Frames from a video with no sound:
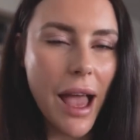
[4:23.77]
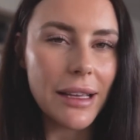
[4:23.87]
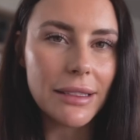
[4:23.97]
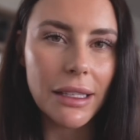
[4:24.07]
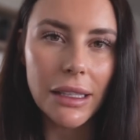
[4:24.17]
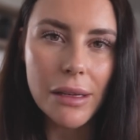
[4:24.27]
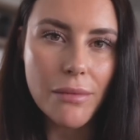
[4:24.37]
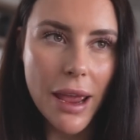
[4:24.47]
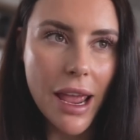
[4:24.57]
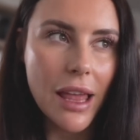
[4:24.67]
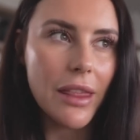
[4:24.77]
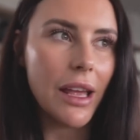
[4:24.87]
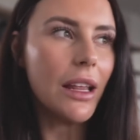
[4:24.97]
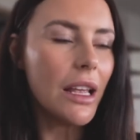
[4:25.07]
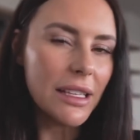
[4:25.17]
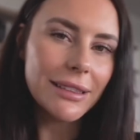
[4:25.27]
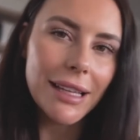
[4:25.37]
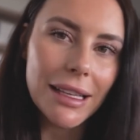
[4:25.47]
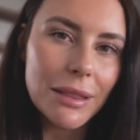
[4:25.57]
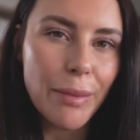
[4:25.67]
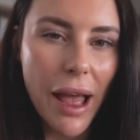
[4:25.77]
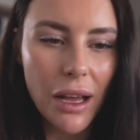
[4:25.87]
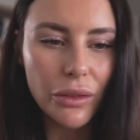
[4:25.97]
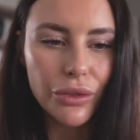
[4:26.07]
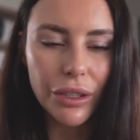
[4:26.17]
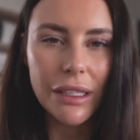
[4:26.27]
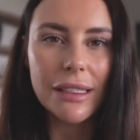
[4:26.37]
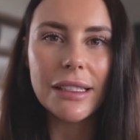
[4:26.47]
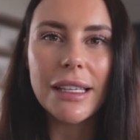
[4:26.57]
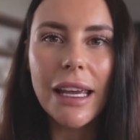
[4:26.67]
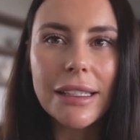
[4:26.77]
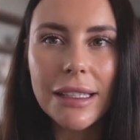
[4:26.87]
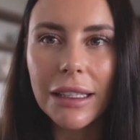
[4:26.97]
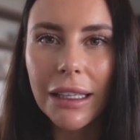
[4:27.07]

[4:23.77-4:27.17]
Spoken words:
masculine man that sets boundaries, that takes the